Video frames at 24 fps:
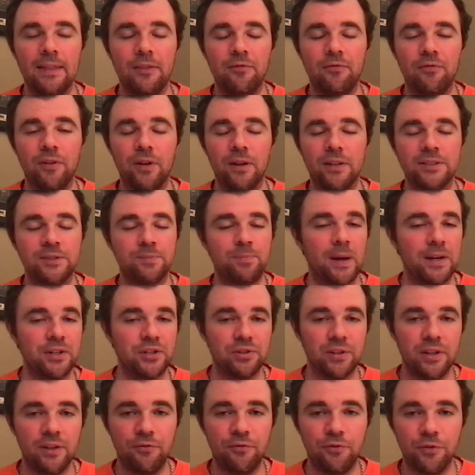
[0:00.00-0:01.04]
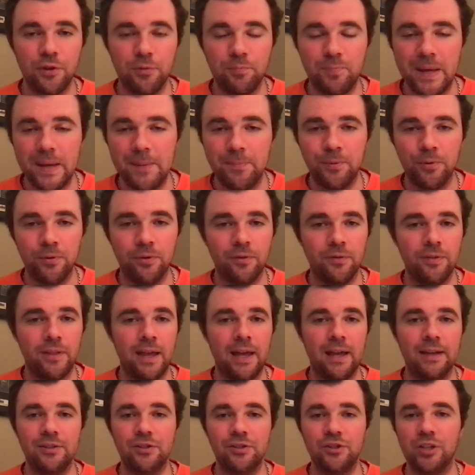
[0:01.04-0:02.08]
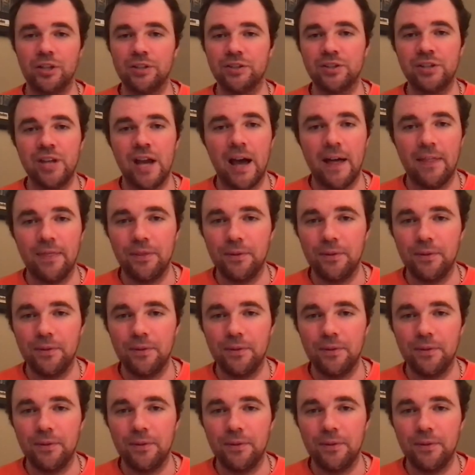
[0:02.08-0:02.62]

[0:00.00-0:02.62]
especially for the people that just got the